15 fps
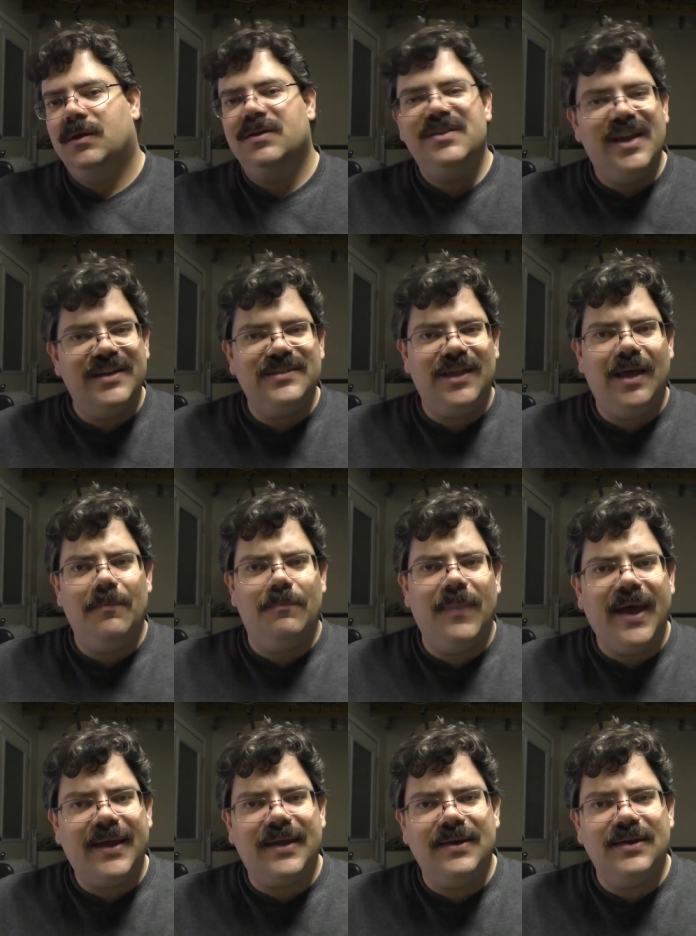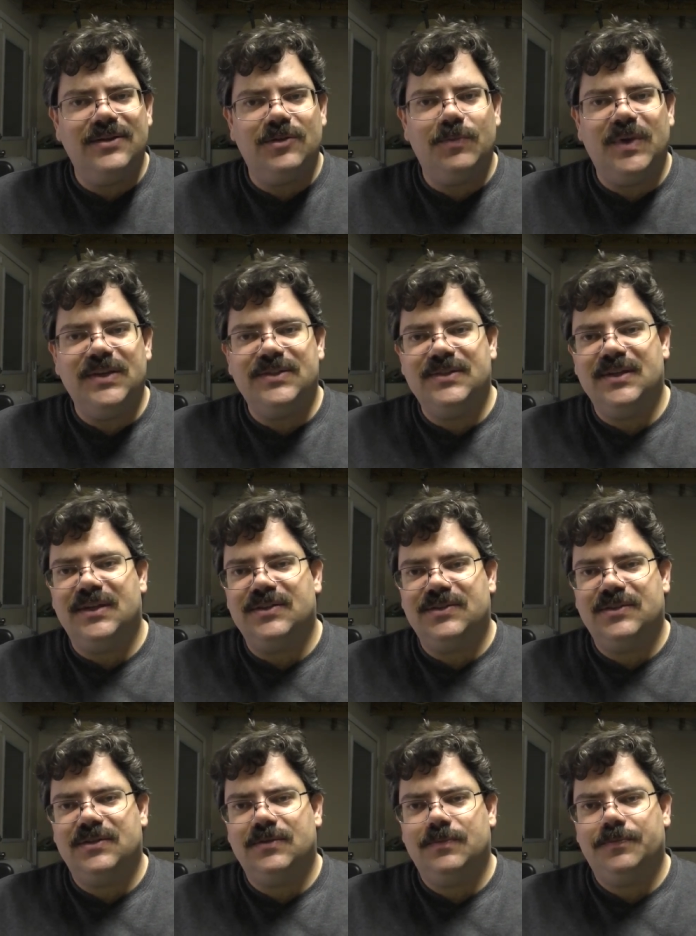Does that mechanism
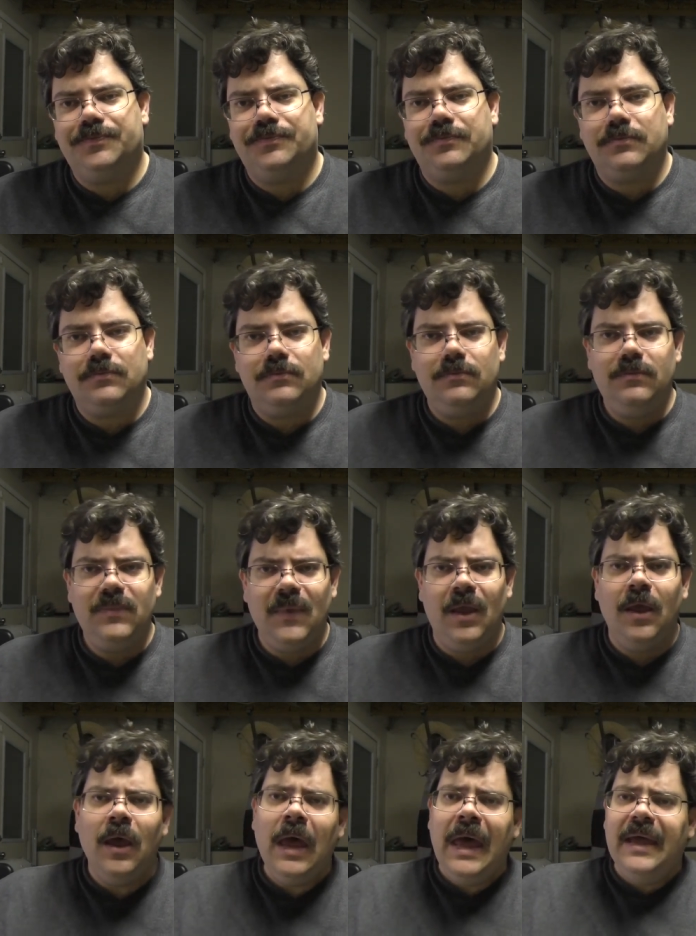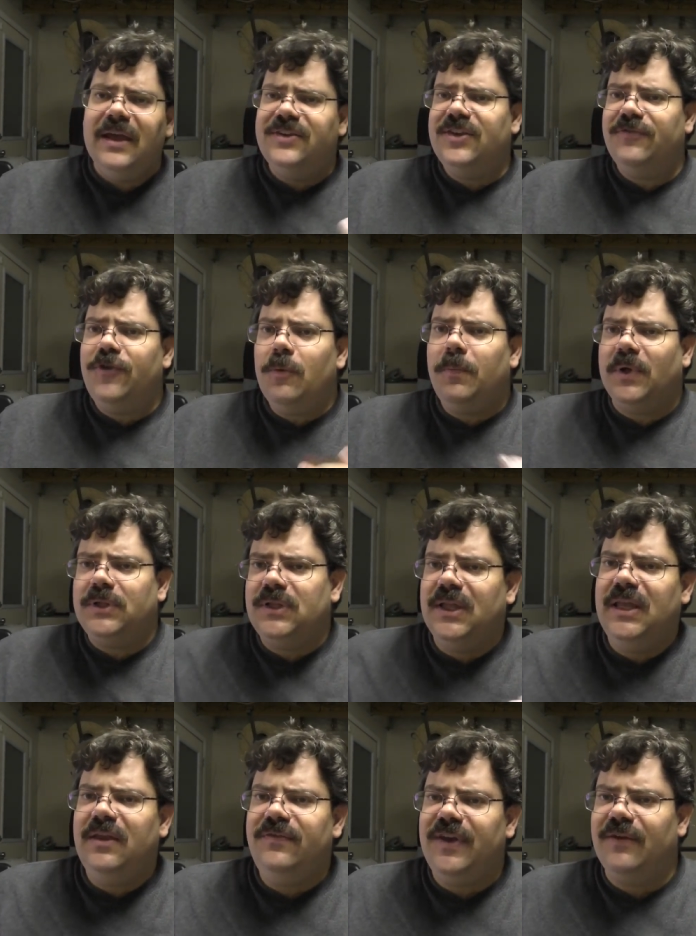exist? Is if you
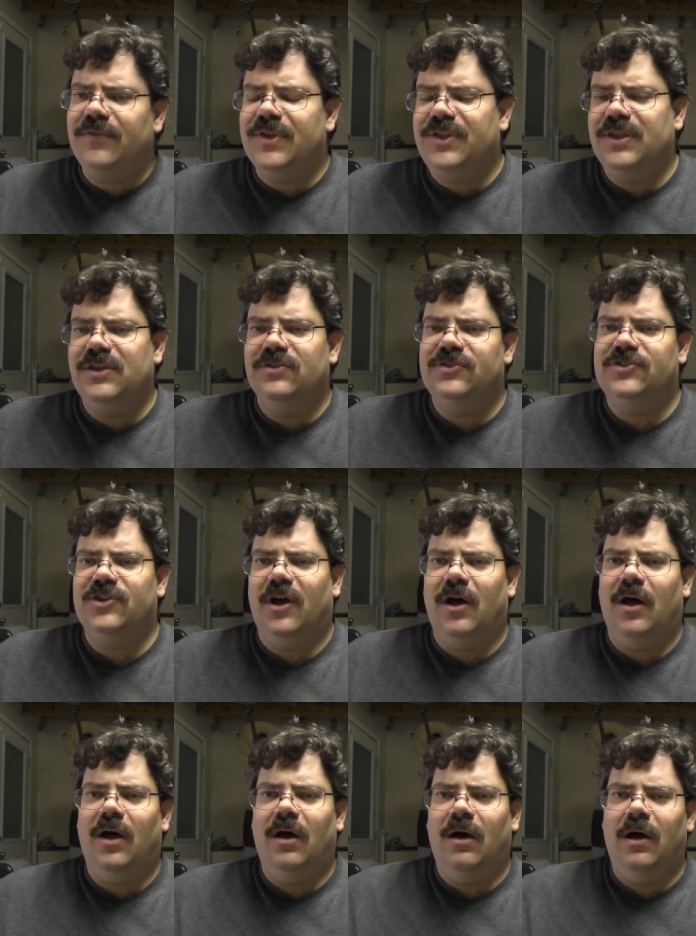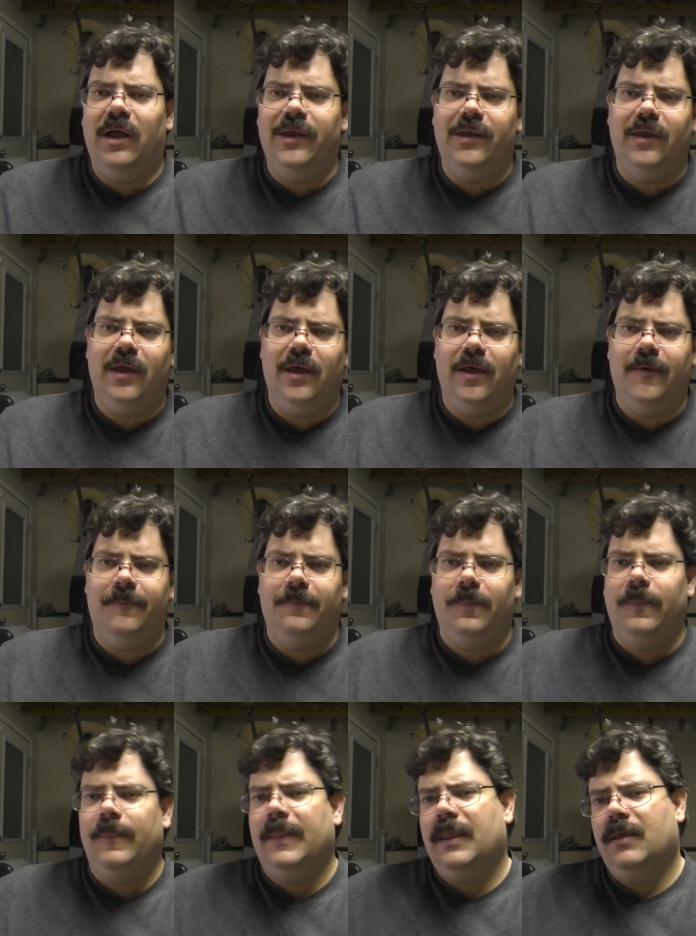believed everything you saw on uh,
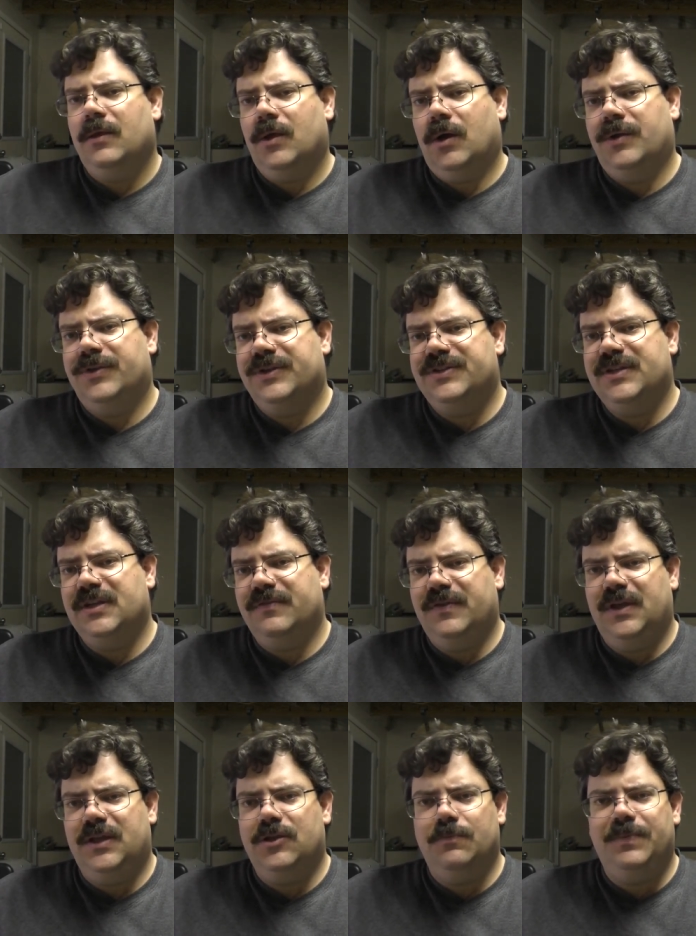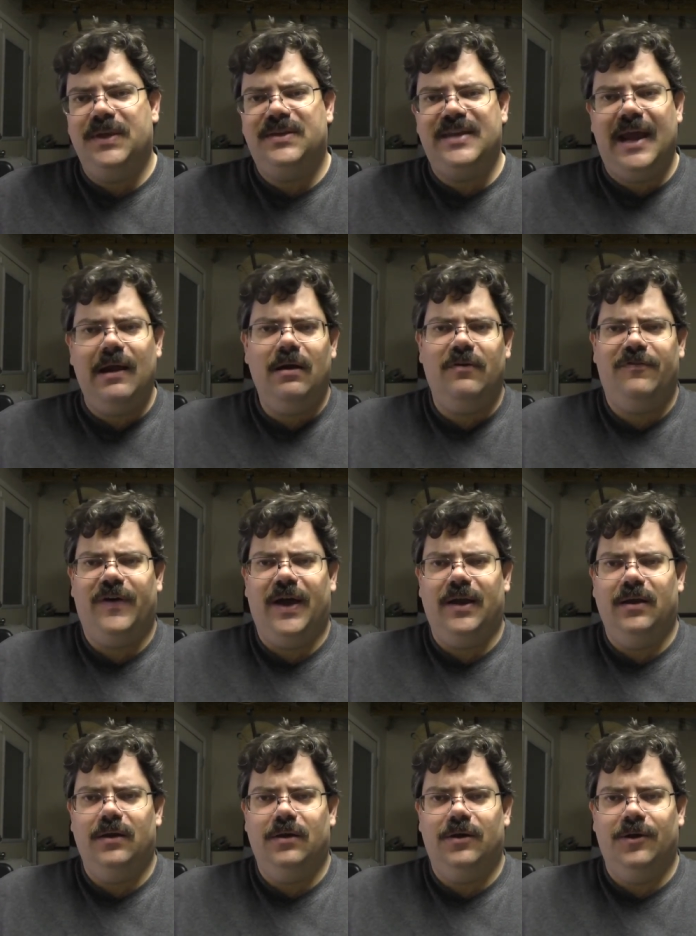on the TV, you'd be terrified
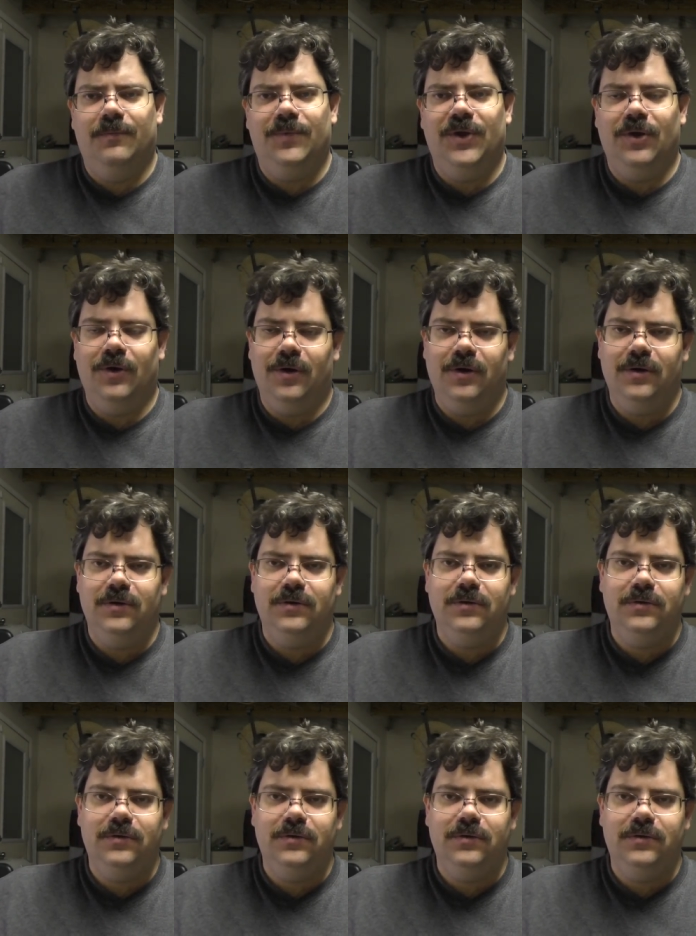of your computer